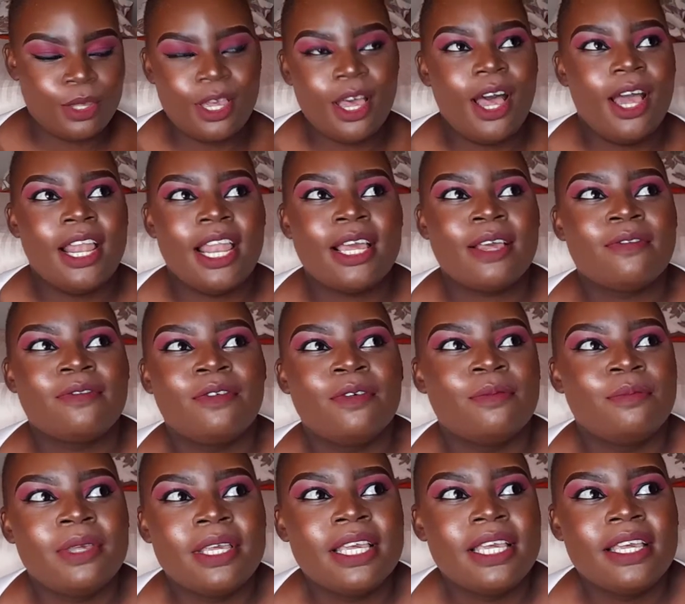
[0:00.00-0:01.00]
yeah, like for
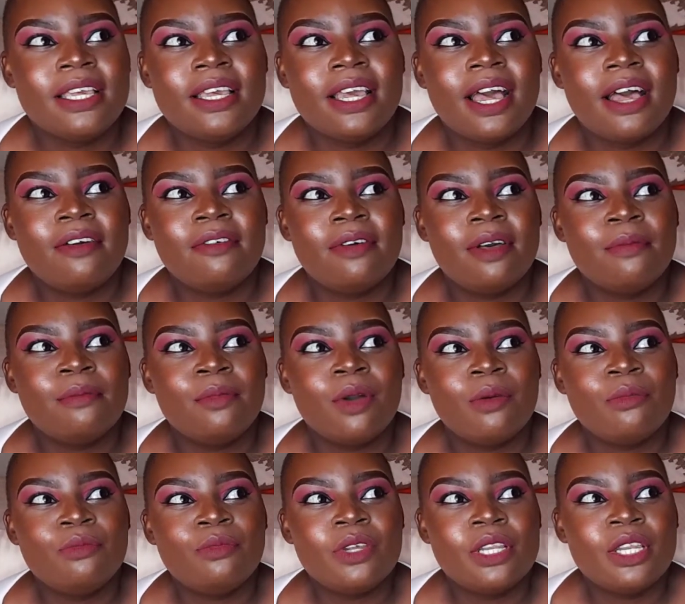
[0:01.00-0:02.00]
me,
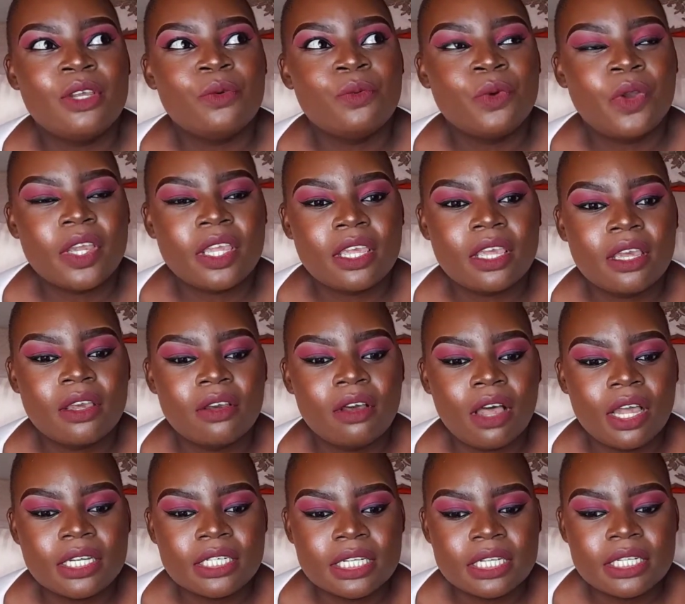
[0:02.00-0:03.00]
I'm really working
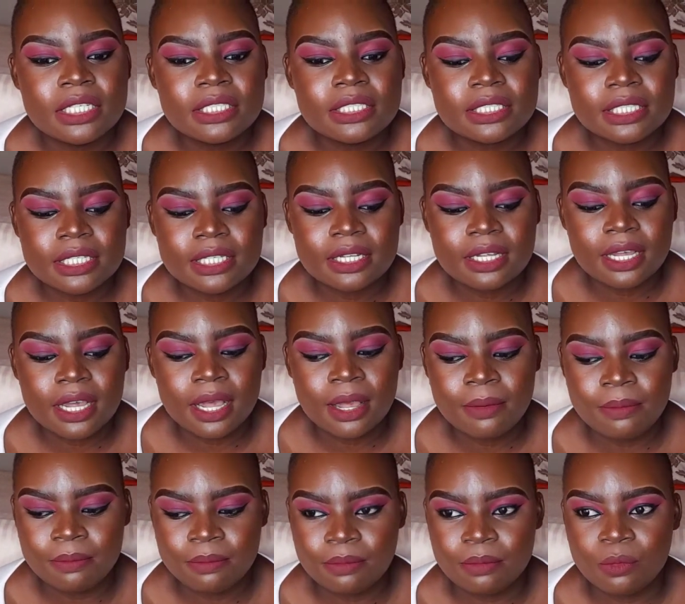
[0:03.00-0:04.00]
on it,
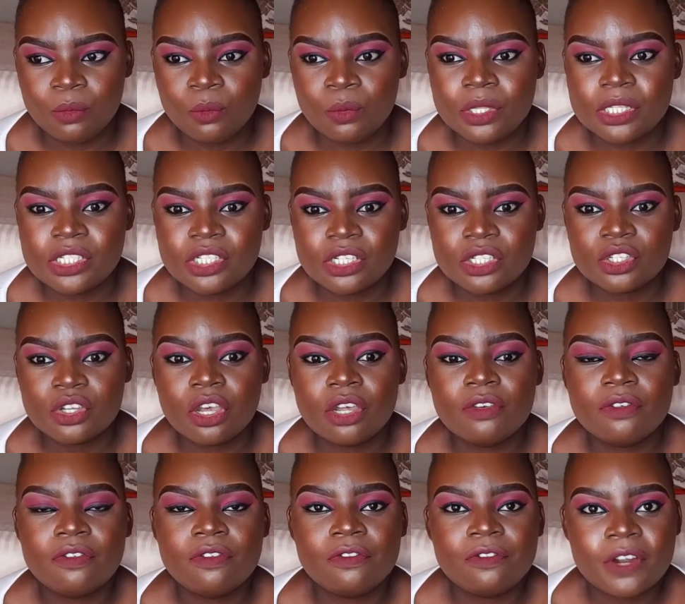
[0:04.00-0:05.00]
with just
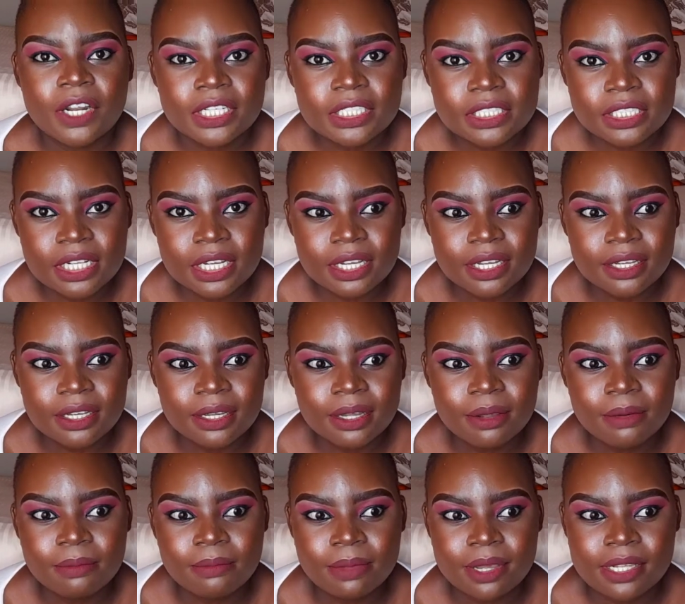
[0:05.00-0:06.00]
confronting
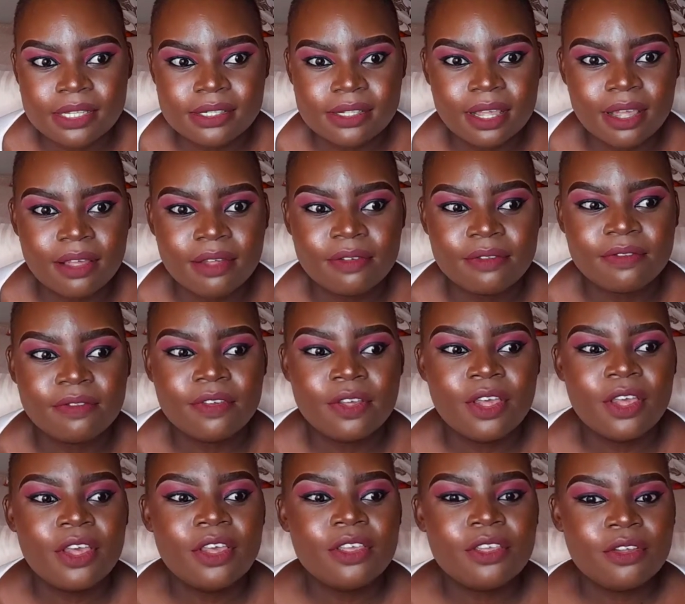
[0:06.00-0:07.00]
myself,
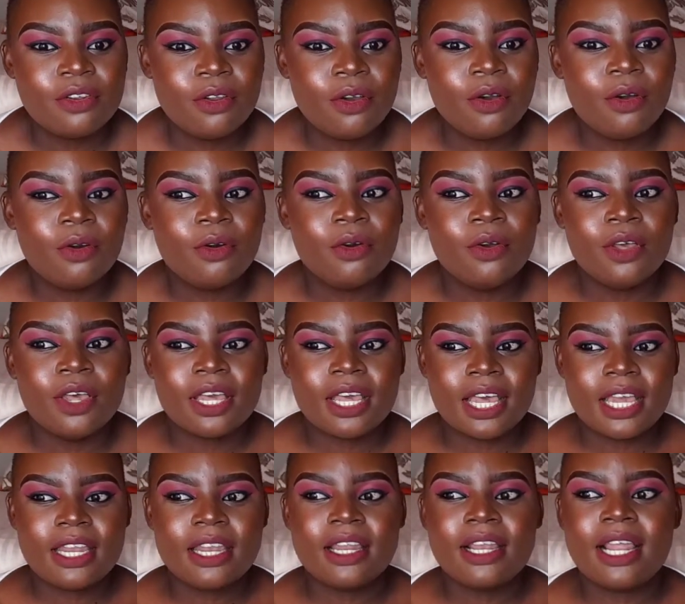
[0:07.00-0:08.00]

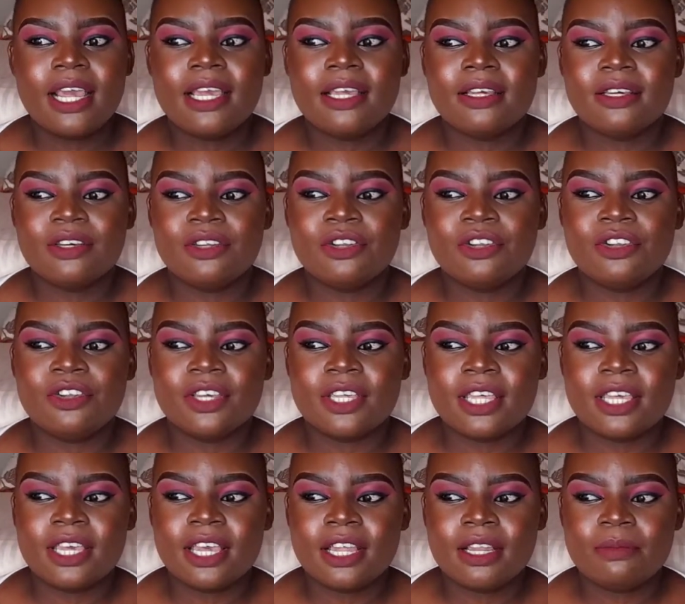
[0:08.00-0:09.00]
kind of like
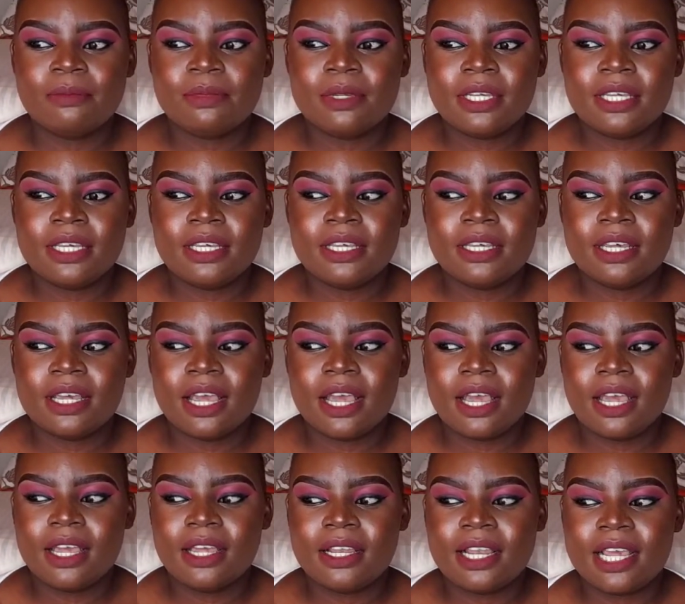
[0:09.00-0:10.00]
looking at me
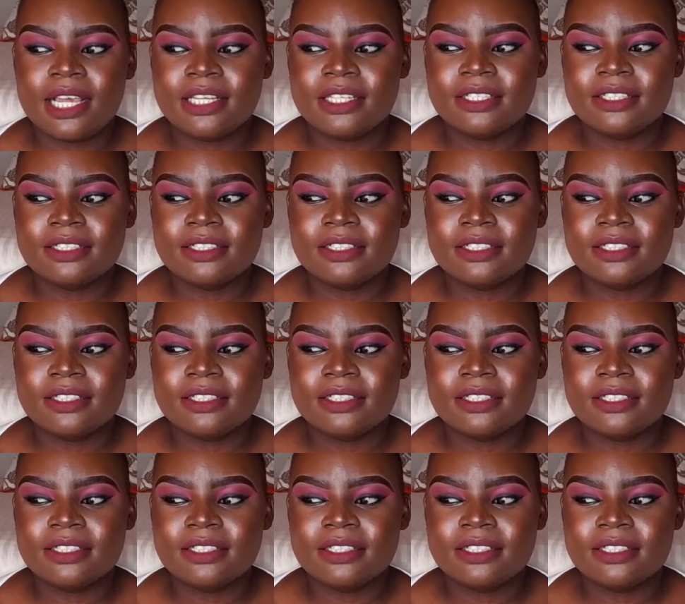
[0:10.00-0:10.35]
like,